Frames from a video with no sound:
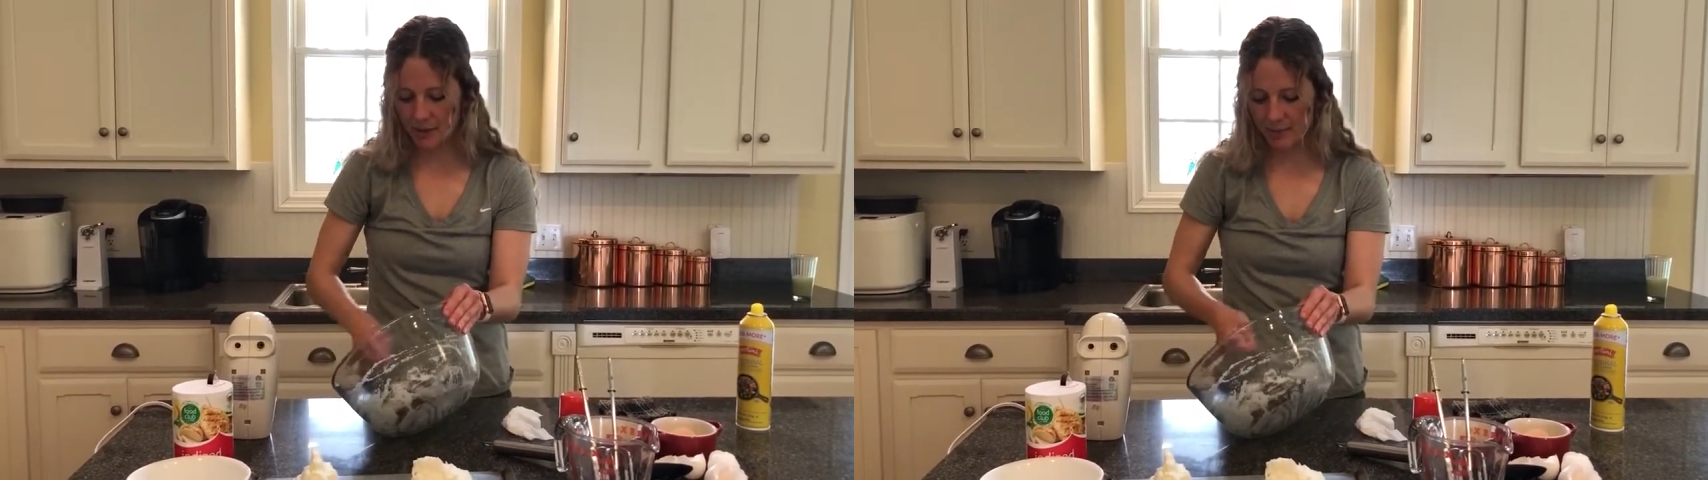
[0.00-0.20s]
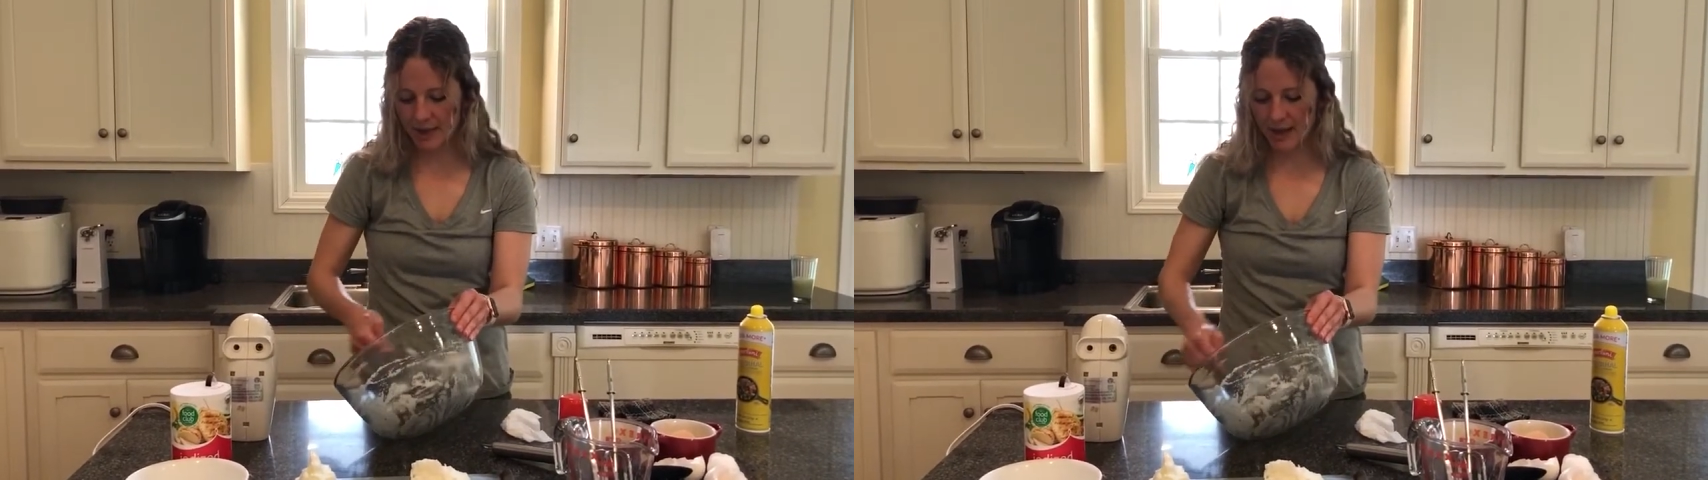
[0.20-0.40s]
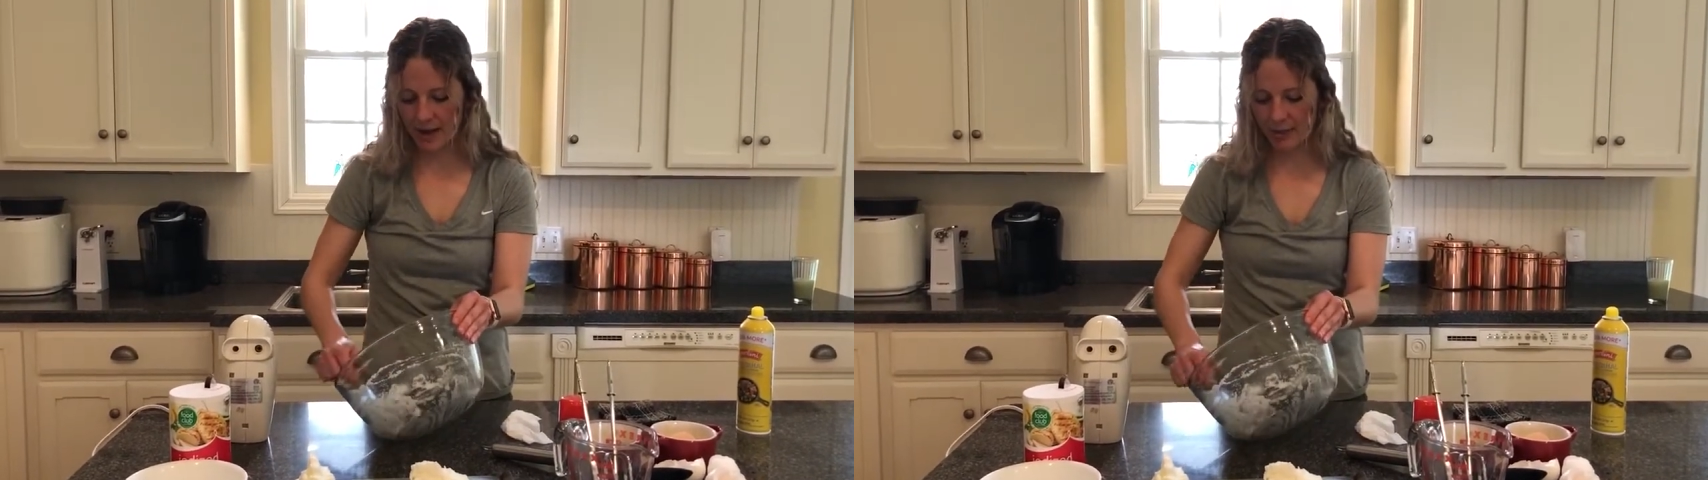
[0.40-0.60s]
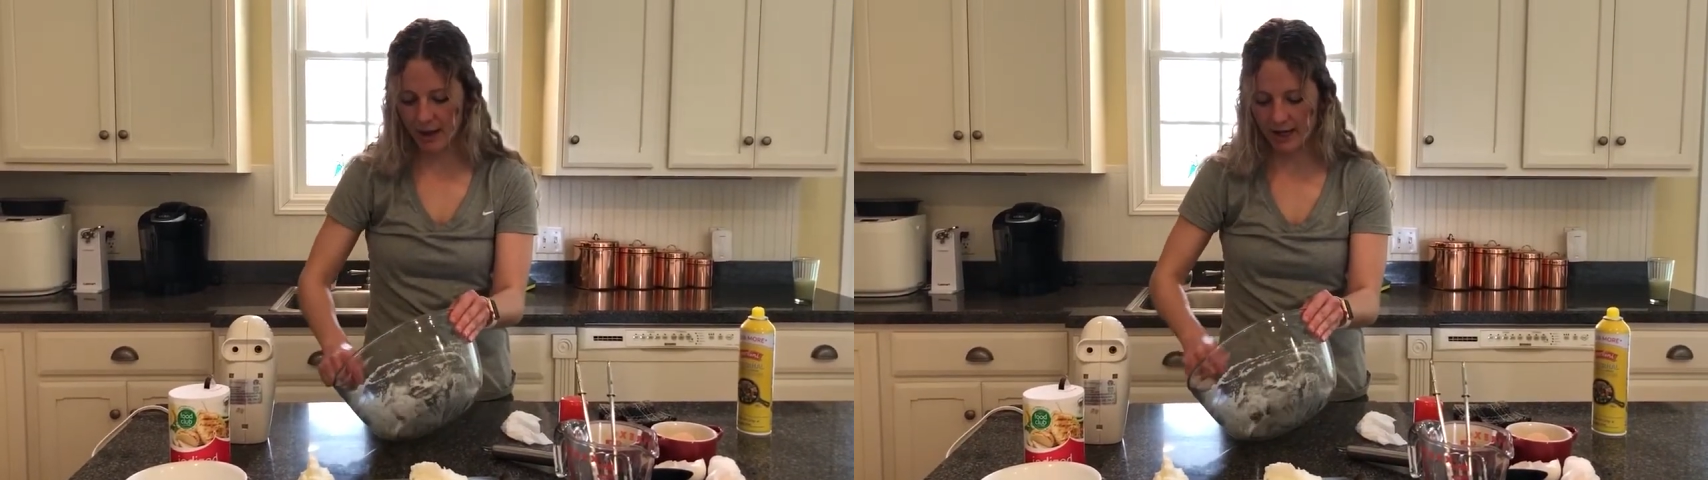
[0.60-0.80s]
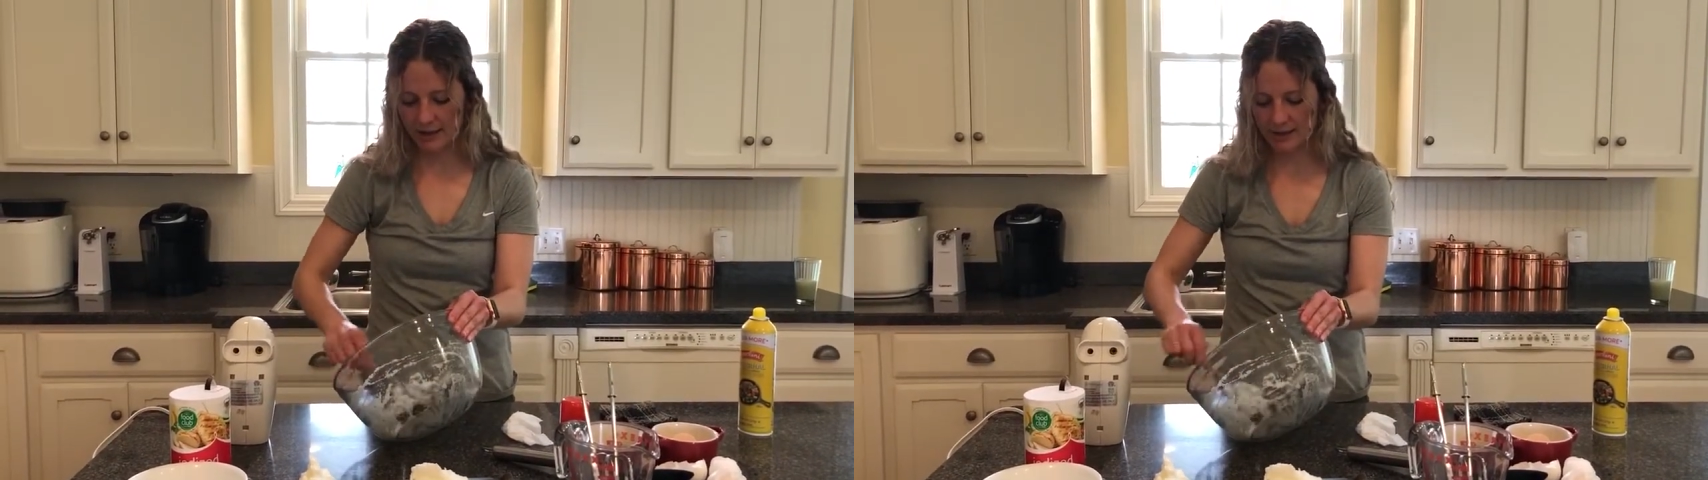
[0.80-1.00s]
whip the egg
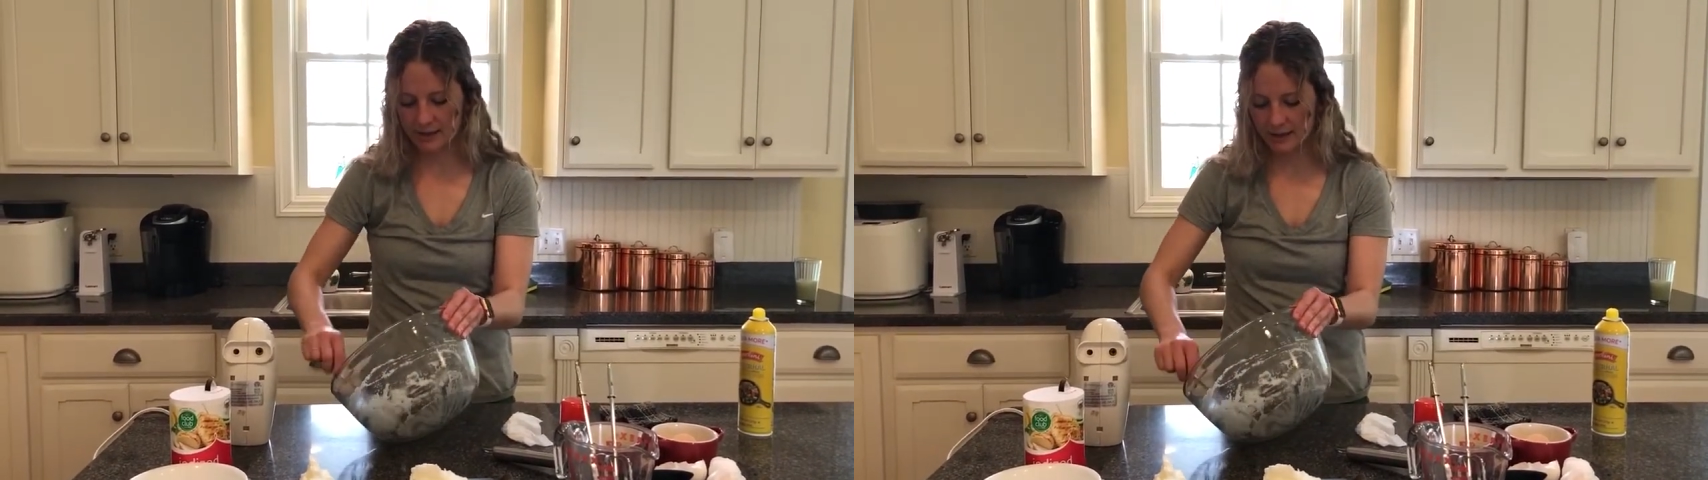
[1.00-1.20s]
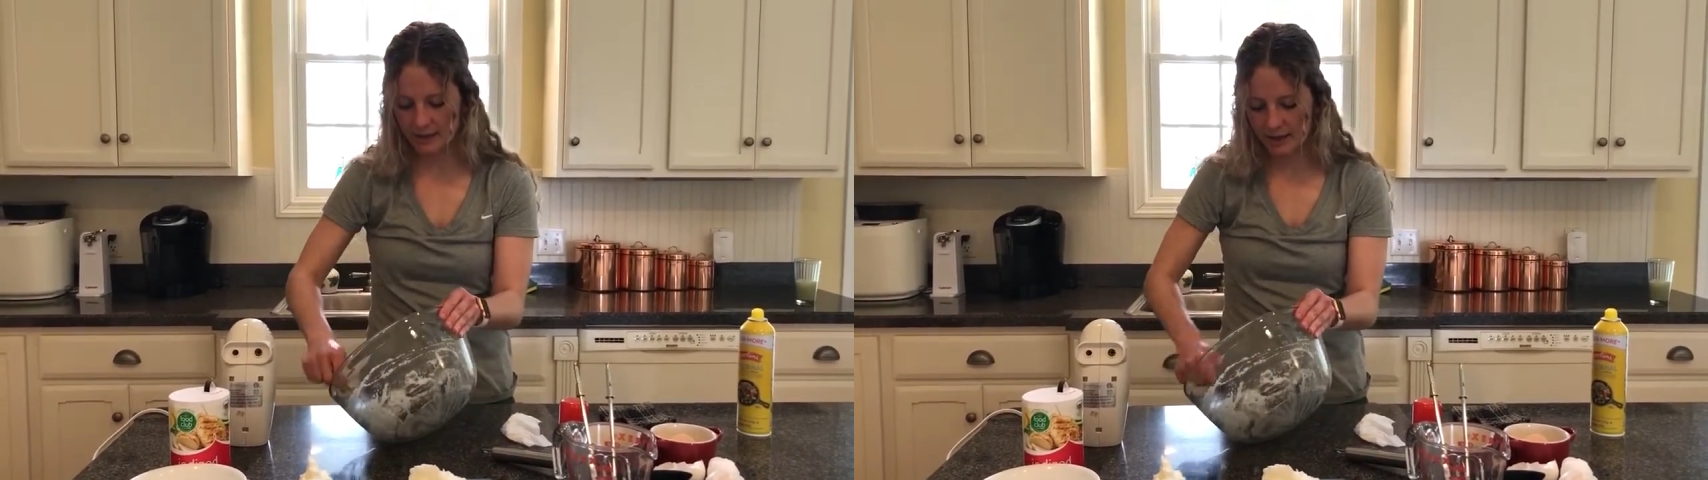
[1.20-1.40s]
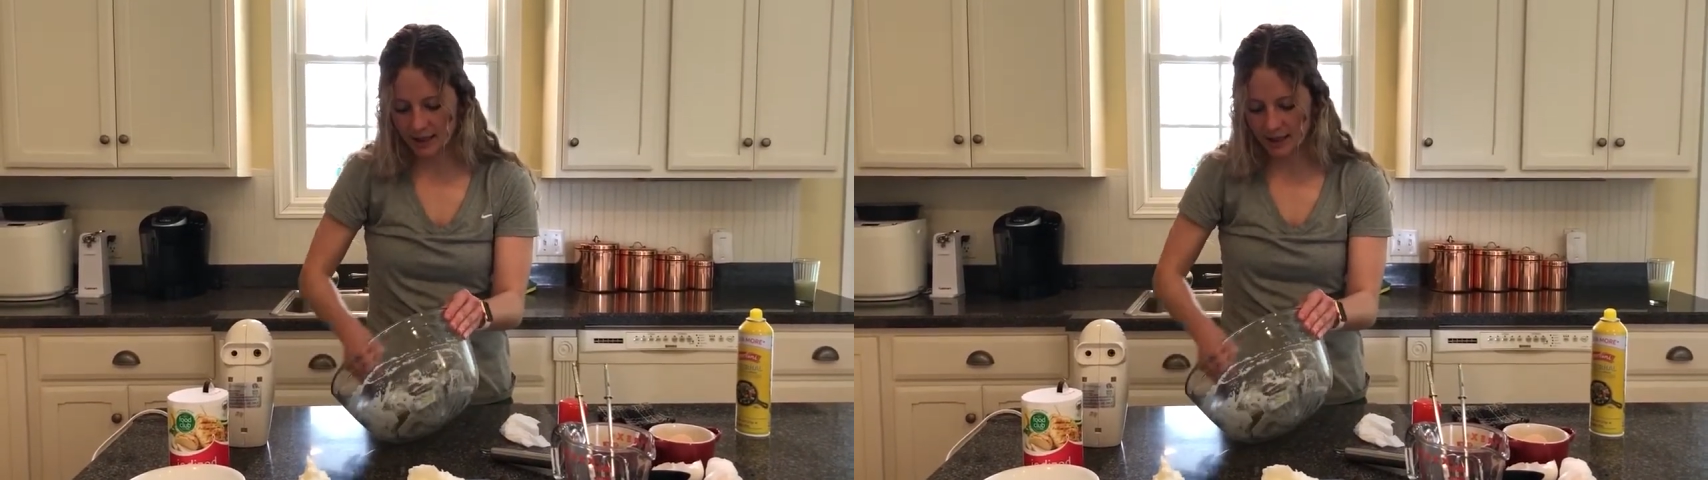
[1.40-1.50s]
whites.